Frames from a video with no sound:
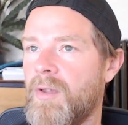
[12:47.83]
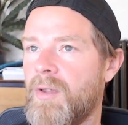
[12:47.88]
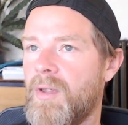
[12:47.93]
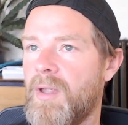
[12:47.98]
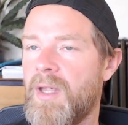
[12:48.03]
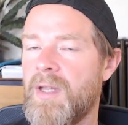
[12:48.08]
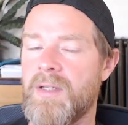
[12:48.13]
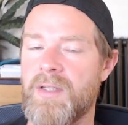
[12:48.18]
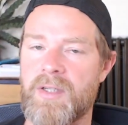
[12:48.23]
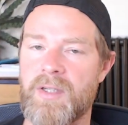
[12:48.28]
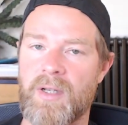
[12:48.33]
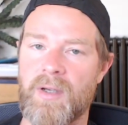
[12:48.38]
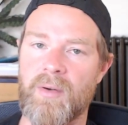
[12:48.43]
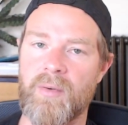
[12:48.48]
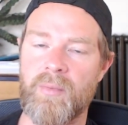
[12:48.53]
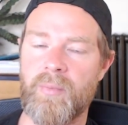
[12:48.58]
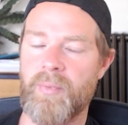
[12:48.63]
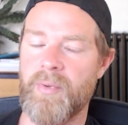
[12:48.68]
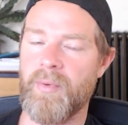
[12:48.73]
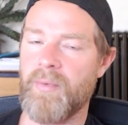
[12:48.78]

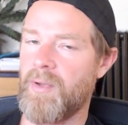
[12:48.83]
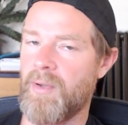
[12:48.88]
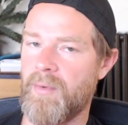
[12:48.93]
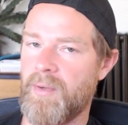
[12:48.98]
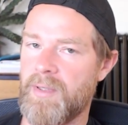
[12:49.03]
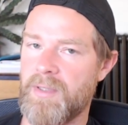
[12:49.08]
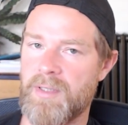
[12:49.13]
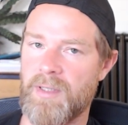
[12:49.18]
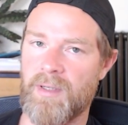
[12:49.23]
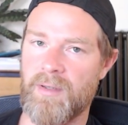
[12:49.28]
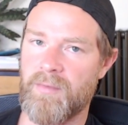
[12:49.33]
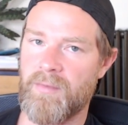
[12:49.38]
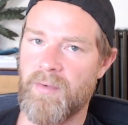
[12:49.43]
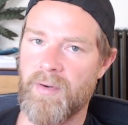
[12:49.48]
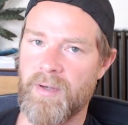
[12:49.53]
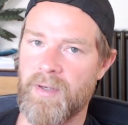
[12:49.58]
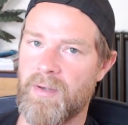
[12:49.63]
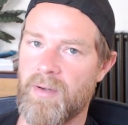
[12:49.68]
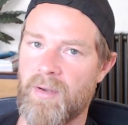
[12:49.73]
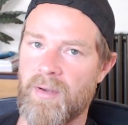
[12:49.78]
Intel, we all know Intel are
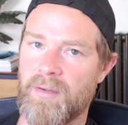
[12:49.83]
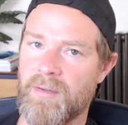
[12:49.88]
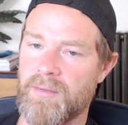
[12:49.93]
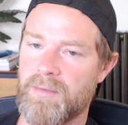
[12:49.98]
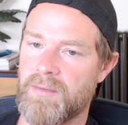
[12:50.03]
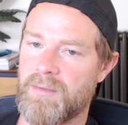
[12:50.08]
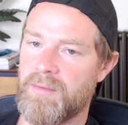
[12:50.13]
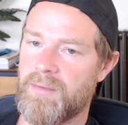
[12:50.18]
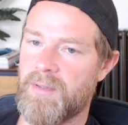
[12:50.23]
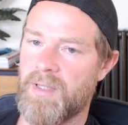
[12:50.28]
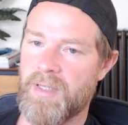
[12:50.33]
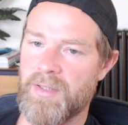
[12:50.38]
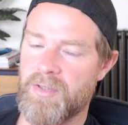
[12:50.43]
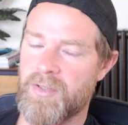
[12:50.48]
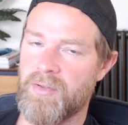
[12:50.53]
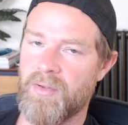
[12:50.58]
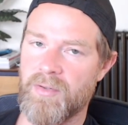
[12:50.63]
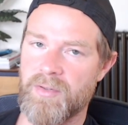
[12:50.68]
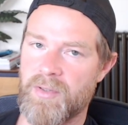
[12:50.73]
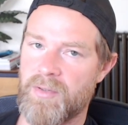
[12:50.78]
running hot. That's
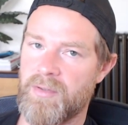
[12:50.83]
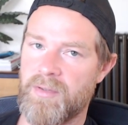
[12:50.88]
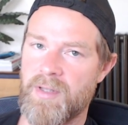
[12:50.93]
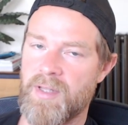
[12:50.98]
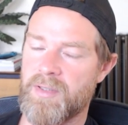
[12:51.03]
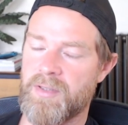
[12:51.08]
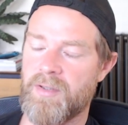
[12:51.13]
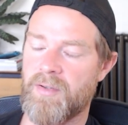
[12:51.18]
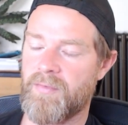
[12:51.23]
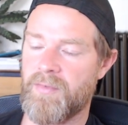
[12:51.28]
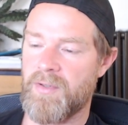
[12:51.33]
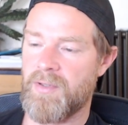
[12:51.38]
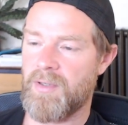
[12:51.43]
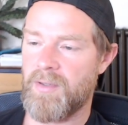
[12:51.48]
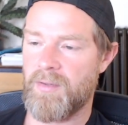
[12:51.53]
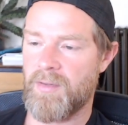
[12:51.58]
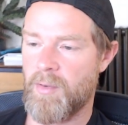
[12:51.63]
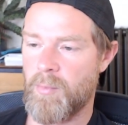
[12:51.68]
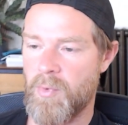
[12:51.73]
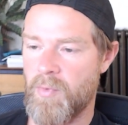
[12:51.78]
nothing new.
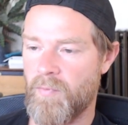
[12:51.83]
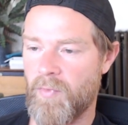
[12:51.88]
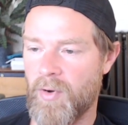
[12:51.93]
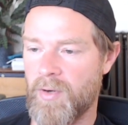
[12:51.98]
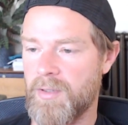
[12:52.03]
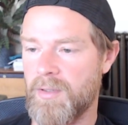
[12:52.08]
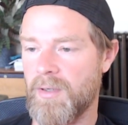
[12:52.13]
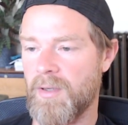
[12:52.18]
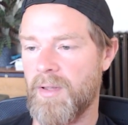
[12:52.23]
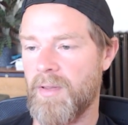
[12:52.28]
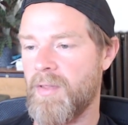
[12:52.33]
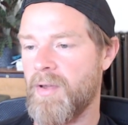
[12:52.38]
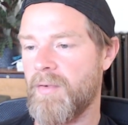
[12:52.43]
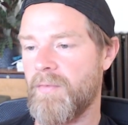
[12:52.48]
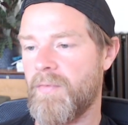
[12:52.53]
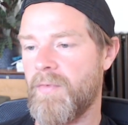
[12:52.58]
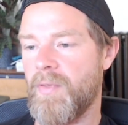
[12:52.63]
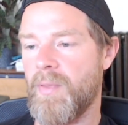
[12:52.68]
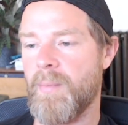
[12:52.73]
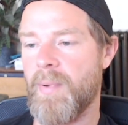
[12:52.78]
They've been running like that
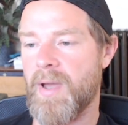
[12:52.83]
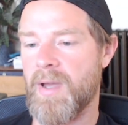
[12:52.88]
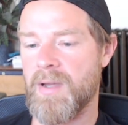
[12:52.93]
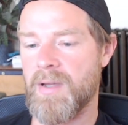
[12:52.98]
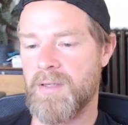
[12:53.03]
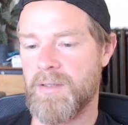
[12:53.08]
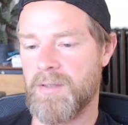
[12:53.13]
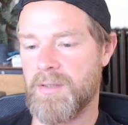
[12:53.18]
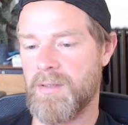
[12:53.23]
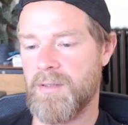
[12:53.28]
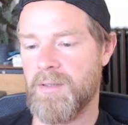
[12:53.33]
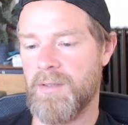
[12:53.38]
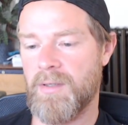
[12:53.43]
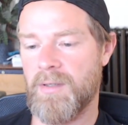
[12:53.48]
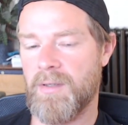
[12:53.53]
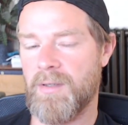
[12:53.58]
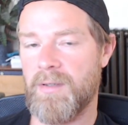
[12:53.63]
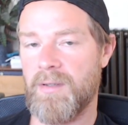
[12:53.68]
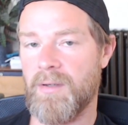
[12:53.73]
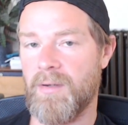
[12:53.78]
for the past
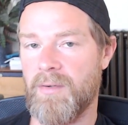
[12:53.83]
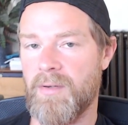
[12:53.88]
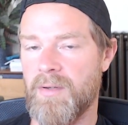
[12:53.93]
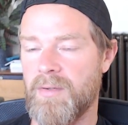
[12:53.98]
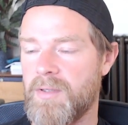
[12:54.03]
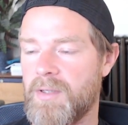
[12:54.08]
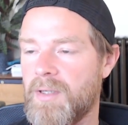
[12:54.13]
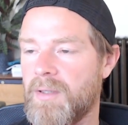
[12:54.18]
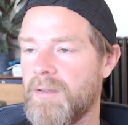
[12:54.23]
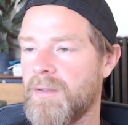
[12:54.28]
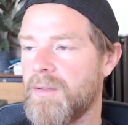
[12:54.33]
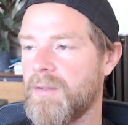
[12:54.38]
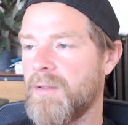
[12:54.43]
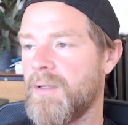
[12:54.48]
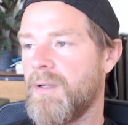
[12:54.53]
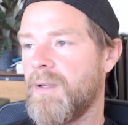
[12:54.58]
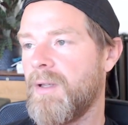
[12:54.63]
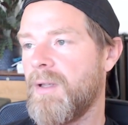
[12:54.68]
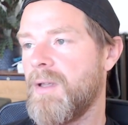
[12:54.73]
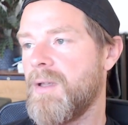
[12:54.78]
God knows how long.
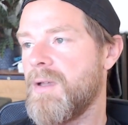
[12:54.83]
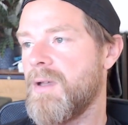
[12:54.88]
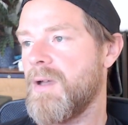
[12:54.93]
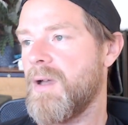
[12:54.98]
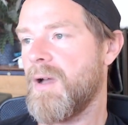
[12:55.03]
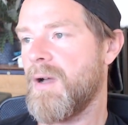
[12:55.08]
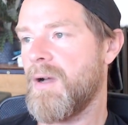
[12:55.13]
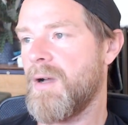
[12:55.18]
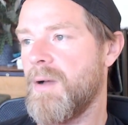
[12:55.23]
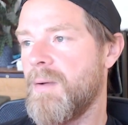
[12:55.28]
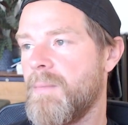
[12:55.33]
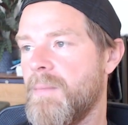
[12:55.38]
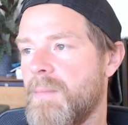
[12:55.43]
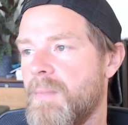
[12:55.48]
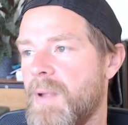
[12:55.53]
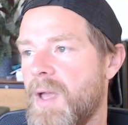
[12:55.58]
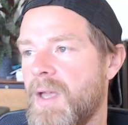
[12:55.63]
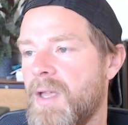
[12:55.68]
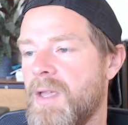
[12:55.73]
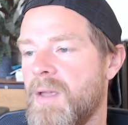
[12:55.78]

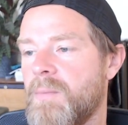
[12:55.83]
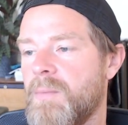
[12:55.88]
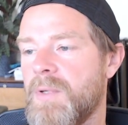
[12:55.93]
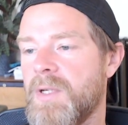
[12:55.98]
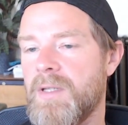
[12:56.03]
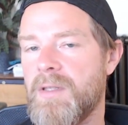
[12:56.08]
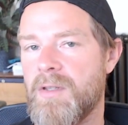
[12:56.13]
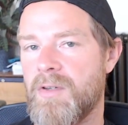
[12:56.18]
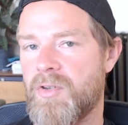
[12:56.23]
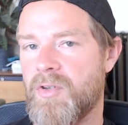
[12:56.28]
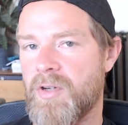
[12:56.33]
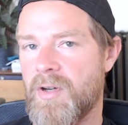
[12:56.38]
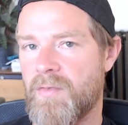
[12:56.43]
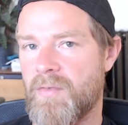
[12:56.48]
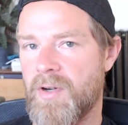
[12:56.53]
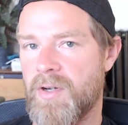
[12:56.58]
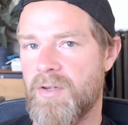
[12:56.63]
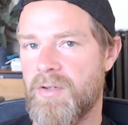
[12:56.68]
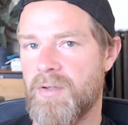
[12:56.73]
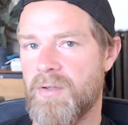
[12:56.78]
AMD this
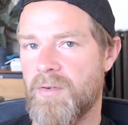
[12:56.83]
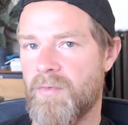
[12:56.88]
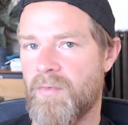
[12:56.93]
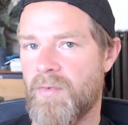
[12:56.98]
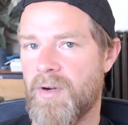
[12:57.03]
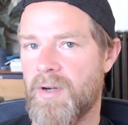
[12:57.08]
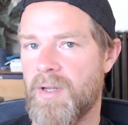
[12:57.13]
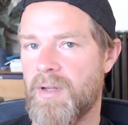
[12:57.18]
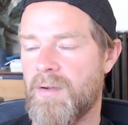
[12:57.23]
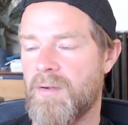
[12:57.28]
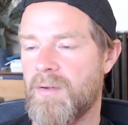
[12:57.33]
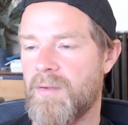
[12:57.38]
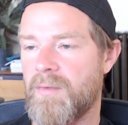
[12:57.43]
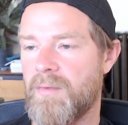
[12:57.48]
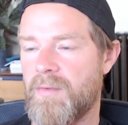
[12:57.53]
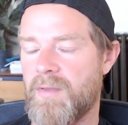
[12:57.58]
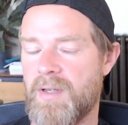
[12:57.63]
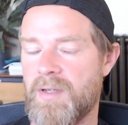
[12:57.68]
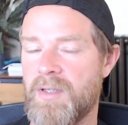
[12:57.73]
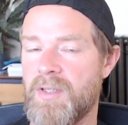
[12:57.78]
generation are running hot.
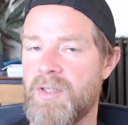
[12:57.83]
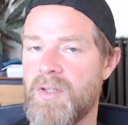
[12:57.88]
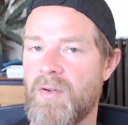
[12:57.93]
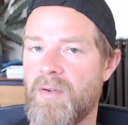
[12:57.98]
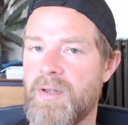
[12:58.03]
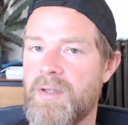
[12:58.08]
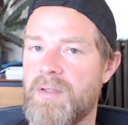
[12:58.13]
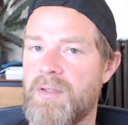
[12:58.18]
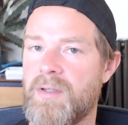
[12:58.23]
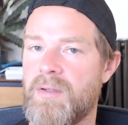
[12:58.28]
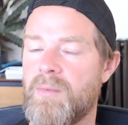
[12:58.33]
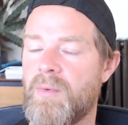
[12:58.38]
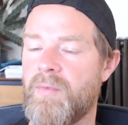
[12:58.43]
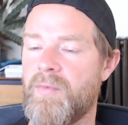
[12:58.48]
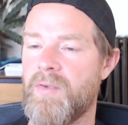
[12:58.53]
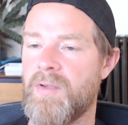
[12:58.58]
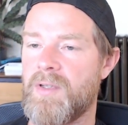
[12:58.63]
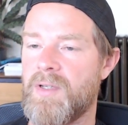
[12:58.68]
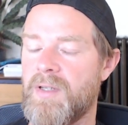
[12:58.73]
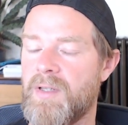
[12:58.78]
They're designed to.
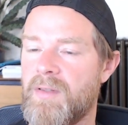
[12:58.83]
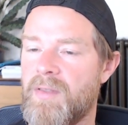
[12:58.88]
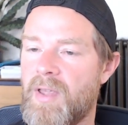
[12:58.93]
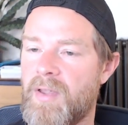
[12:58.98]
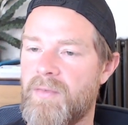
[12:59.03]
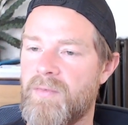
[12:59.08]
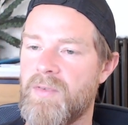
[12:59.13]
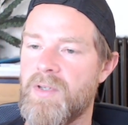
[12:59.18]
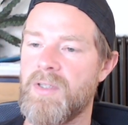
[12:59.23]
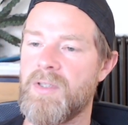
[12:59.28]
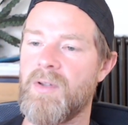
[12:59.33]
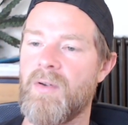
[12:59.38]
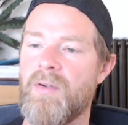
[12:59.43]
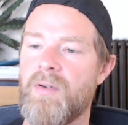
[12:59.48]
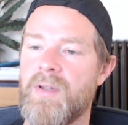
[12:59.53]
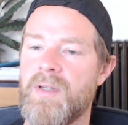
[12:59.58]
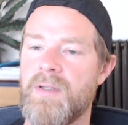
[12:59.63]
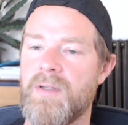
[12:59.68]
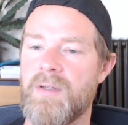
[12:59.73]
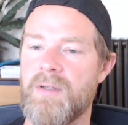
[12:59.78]
Obviously, they've
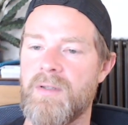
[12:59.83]
designed